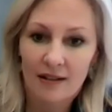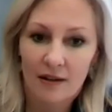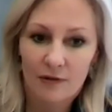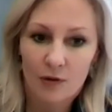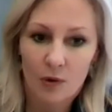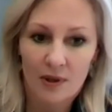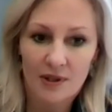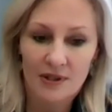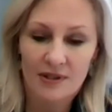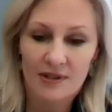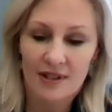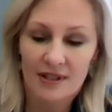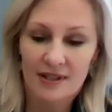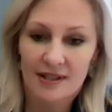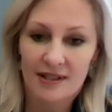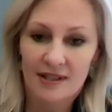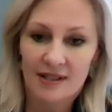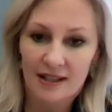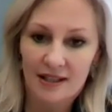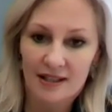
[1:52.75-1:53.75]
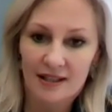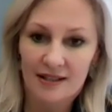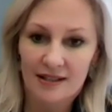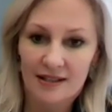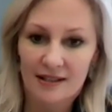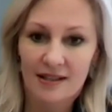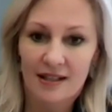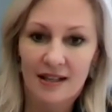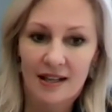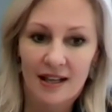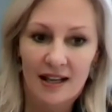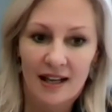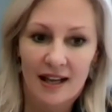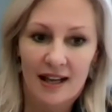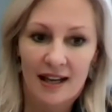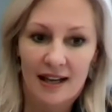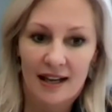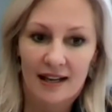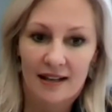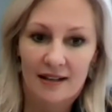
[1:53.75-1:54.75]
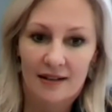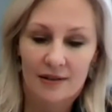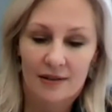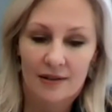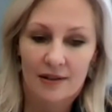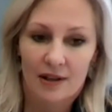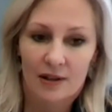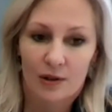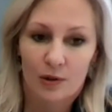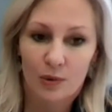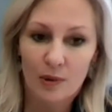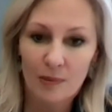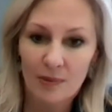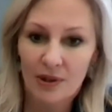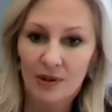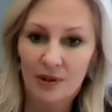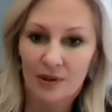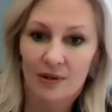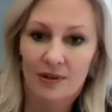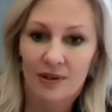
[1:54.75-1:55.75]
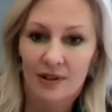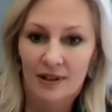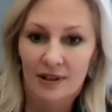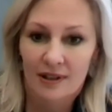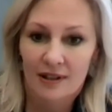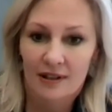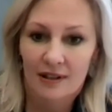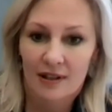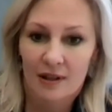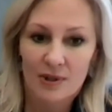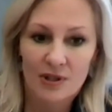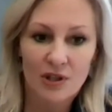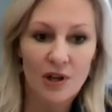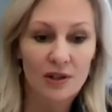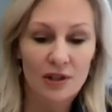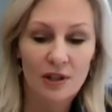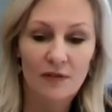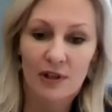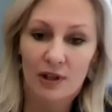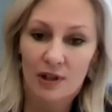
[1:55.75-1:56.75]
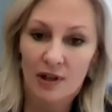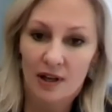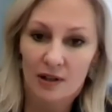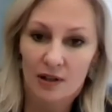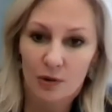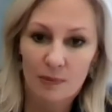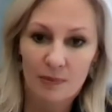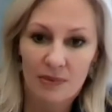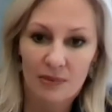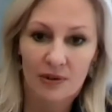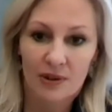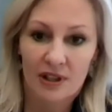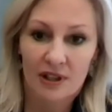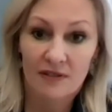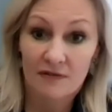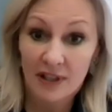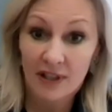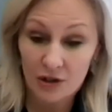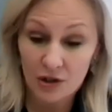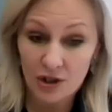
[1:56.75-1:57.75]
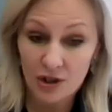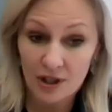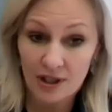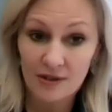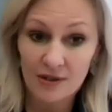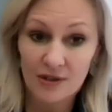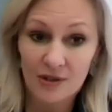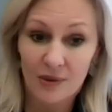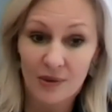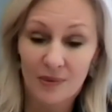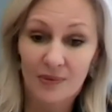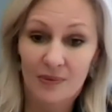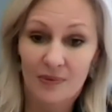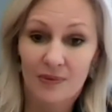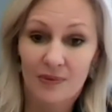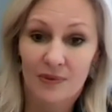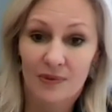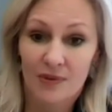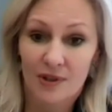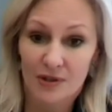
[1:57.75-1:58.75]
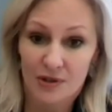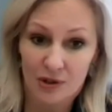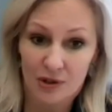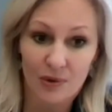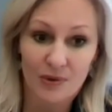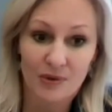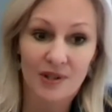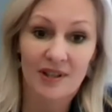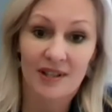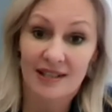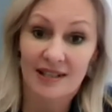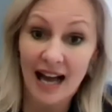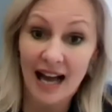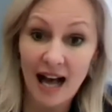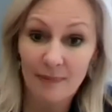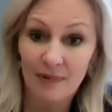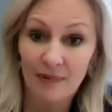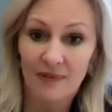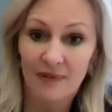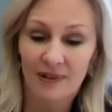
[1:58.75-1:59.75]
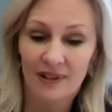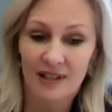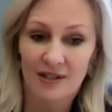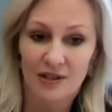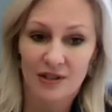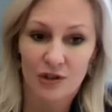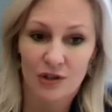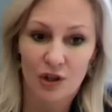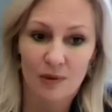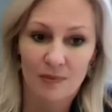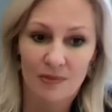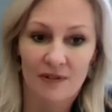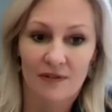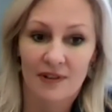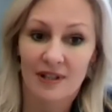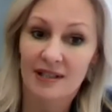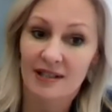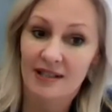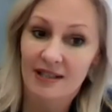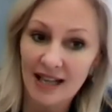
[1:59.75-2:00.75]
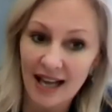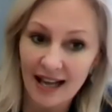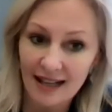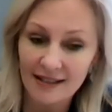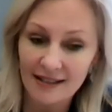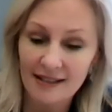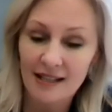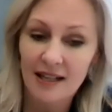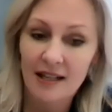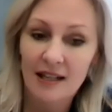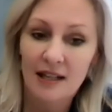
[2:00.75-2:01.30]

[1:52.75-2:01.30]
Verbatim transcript: Of course, this is a, a criminal, a result of a, a criminal conviction. So this goes to the top of the list in terms of his debts.